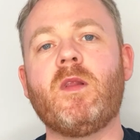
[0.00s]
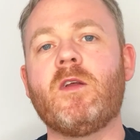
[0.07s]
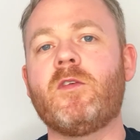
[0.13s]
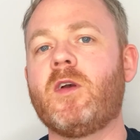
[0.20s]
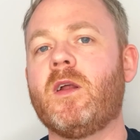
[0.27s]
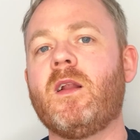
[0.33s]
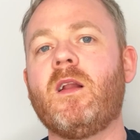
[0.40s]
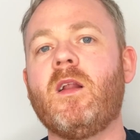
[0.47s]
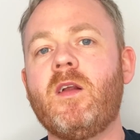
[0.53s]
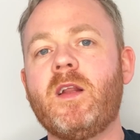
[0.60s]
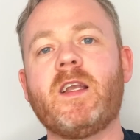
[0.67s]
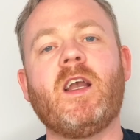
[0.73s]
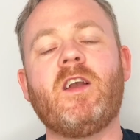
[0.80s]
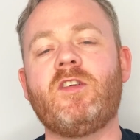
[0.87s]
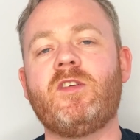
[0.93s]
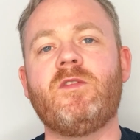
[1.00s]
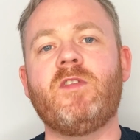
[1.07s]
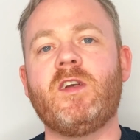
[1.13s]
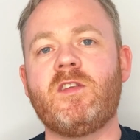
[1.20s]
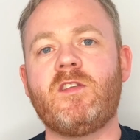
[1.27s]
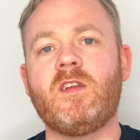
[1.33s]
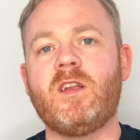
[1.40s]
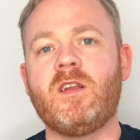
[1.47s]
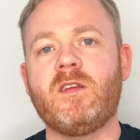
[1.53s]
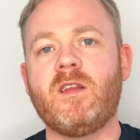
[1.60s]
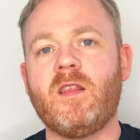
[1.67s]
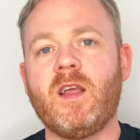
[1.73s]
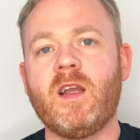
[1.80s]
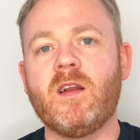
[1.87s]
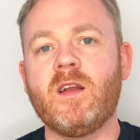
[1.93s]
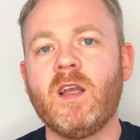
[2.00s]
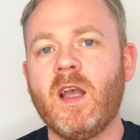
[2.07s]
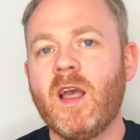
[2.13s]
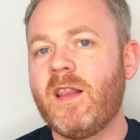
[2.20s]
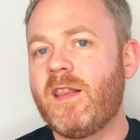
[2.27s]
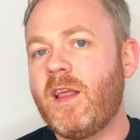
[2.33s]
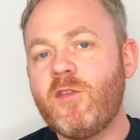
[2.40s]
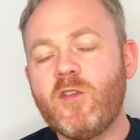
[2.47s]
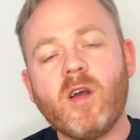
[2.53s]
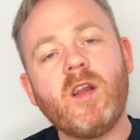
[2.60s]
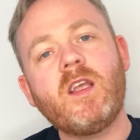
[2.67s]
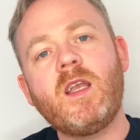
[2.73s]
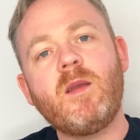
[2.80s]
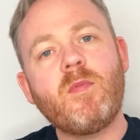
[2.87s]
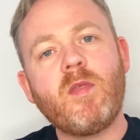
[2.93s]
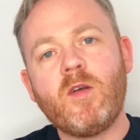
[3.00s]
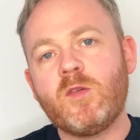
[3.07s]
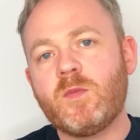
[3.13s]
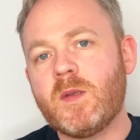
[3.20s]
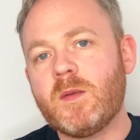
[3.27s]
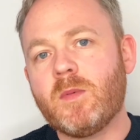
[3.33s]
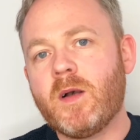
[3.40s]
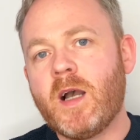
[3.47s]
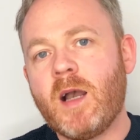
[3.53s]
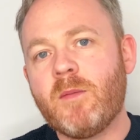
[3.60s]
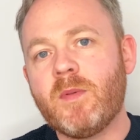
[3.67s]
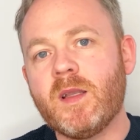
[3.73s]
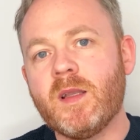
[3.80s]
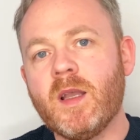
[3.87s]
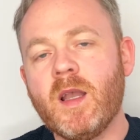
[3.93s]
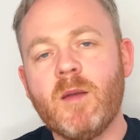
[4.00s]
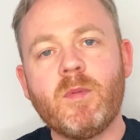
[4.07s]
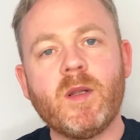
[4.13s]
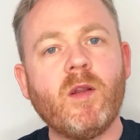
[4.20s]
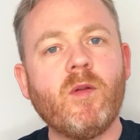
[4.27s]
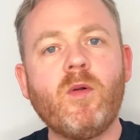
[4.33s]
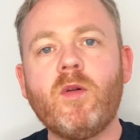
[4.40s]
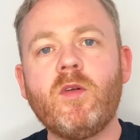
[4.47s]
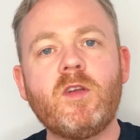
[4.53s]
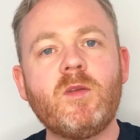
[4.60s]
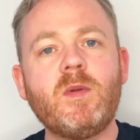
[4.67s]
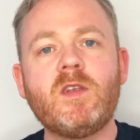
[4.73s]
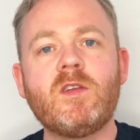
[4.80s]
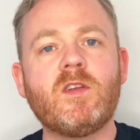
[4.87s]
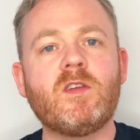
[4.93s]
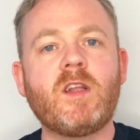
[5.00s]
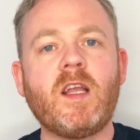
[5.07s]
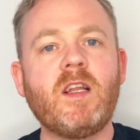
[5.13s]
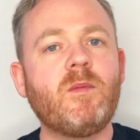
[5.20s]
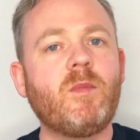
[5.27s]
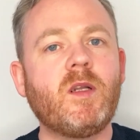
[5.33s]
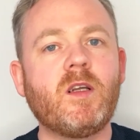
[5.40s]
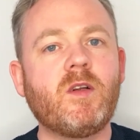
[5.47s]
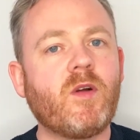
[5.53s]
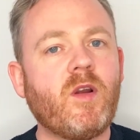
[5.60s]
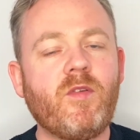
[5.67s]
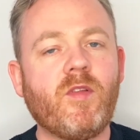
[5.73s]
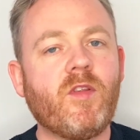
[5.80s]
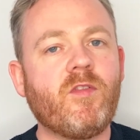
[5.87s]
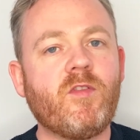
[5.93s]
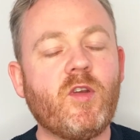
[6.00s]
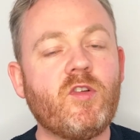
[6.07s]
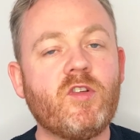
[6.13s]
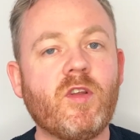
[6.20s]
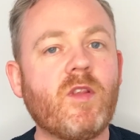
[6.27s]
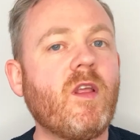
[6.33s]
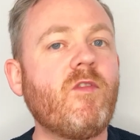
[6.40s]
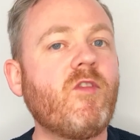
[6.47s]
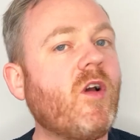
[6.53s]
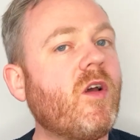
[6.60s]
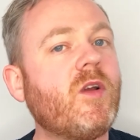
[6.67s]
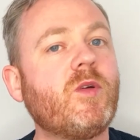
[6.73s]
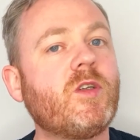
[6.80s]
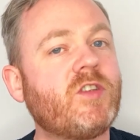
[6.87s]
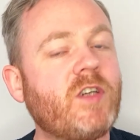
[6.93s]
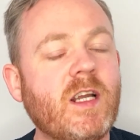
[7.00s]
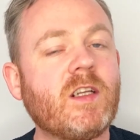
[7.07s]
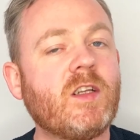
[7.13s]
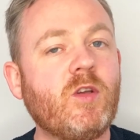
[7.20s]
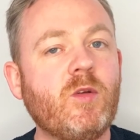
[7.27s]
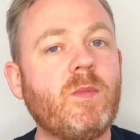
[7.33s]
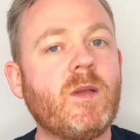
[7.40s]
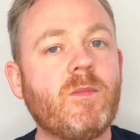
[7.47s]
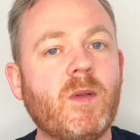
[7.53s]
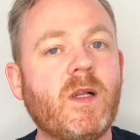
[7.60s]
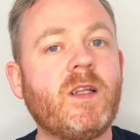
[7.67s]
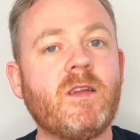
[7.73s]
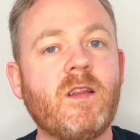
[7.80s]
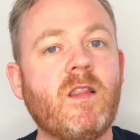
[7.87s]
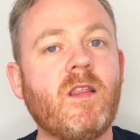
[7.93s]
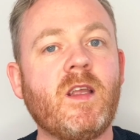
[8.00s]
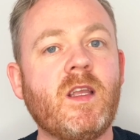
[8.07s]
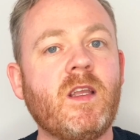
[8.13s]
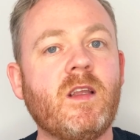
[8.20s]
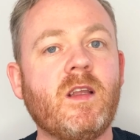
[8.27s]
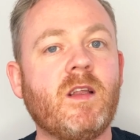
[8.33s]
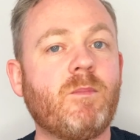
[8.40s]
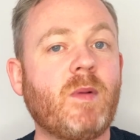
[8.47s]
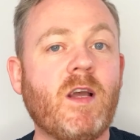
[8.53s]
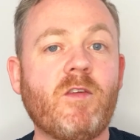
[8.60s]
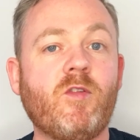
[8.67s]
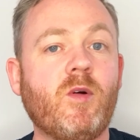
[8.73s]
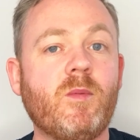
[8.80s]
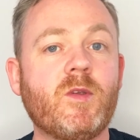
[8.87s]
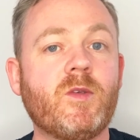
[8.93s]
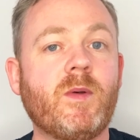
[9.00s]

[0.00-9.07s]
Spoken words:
They've got a lot of cash invested into there. They've got to keep those people happy. But in order to be sustainable and grow for the future, they've got to attract new people into the platform as